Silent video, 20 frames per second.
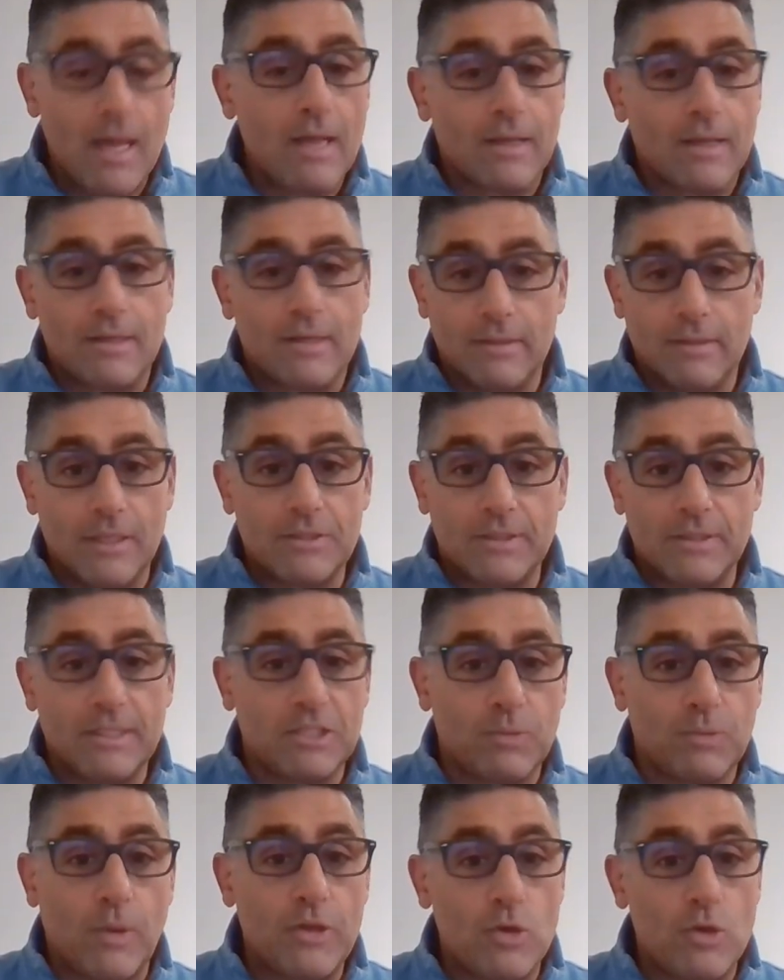Collision is
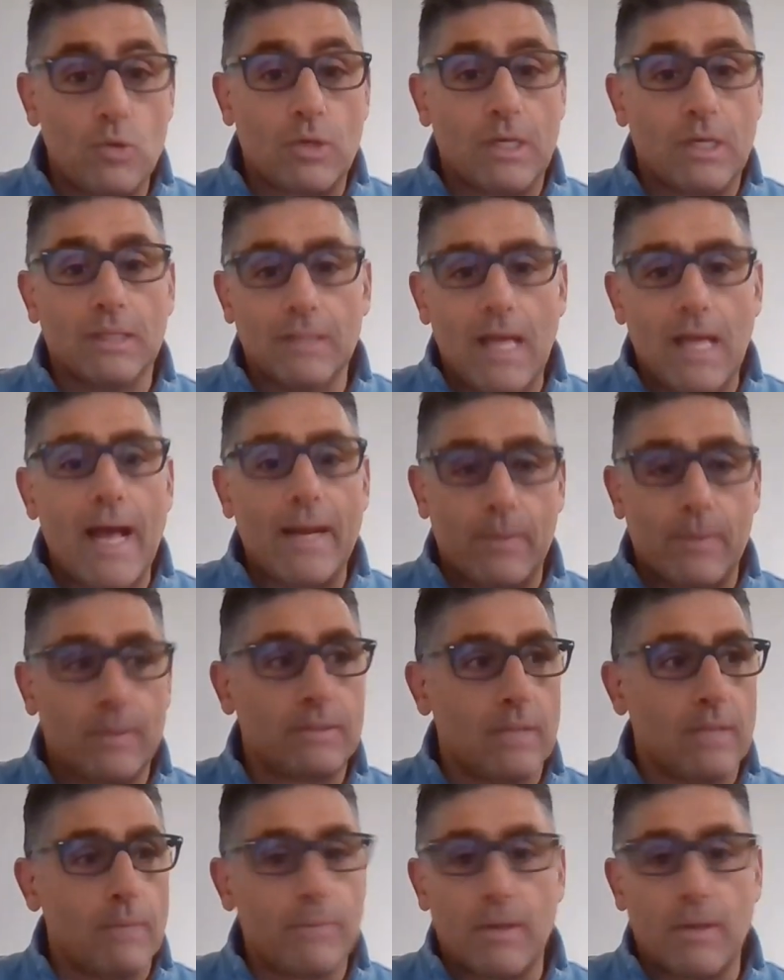when you collide with
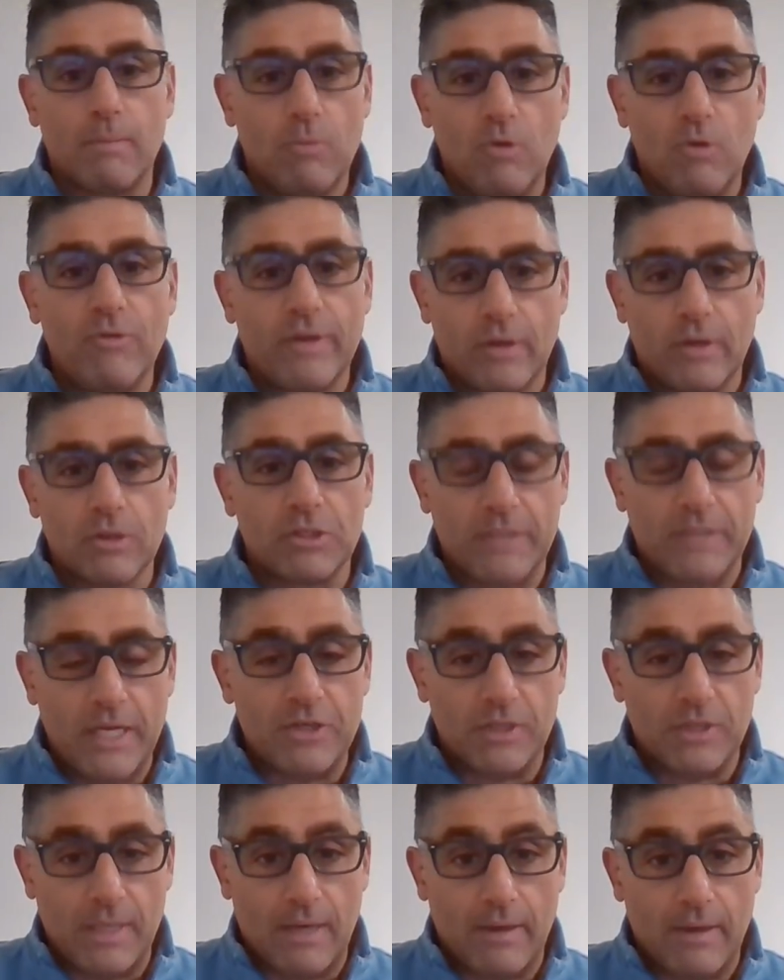something moving or
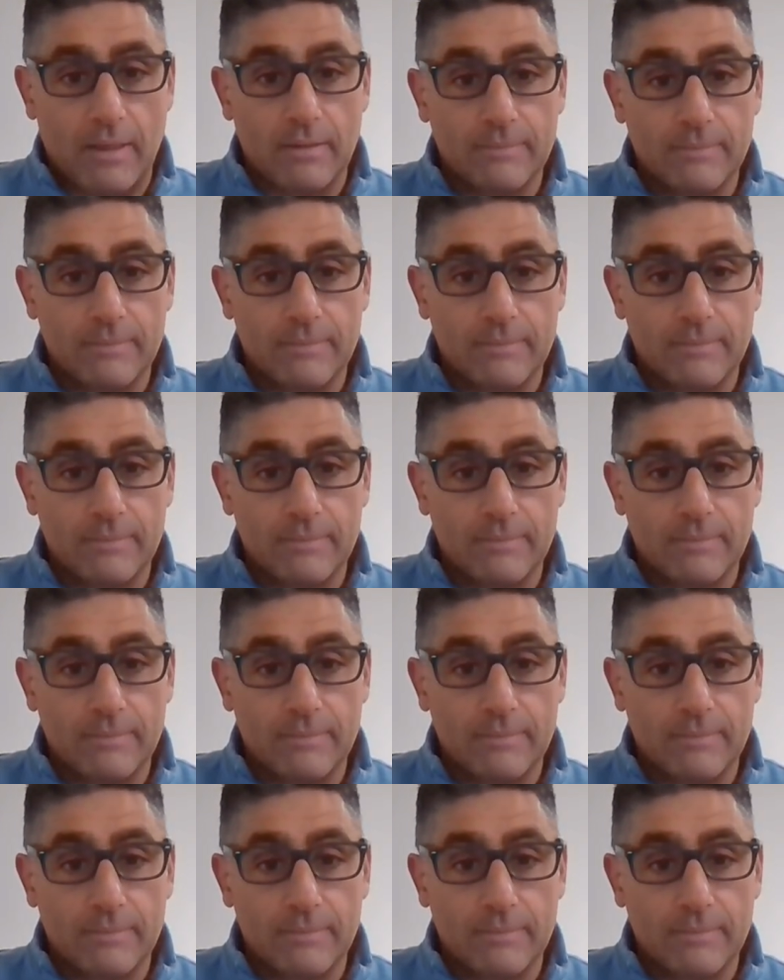stationary.